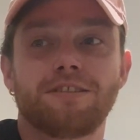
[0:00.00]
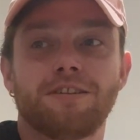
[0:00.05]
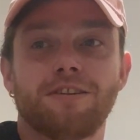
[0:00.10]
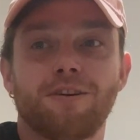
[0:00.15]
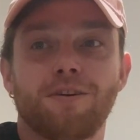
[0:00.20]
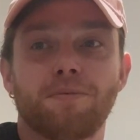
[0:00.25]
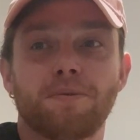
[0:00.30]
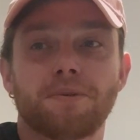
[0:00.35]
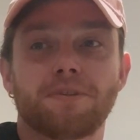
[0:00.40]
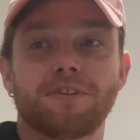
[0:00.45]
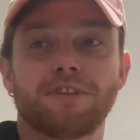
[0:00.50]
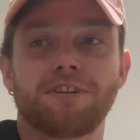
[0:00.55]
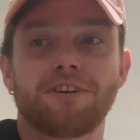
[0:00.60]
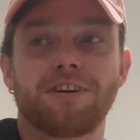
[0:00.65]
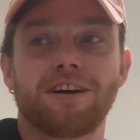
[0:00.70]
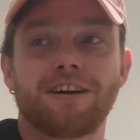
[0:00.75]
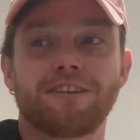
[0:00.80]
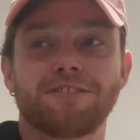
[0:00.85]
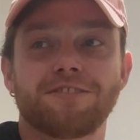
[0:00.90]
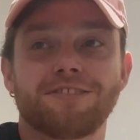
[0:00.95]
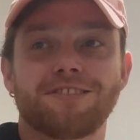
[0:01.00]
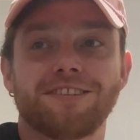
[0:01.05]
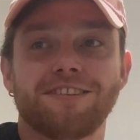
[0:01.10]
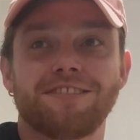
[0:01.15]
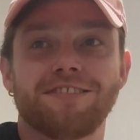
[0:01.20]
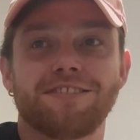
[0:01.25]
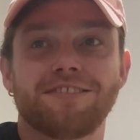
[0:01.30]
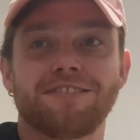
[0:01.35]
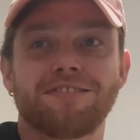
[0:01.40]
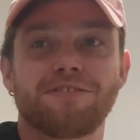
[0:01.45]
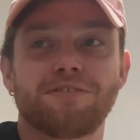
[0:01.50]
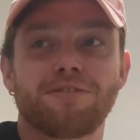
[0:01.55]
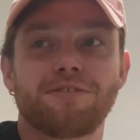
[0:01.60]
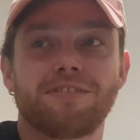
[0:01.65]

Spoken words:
obviously I hadn't seen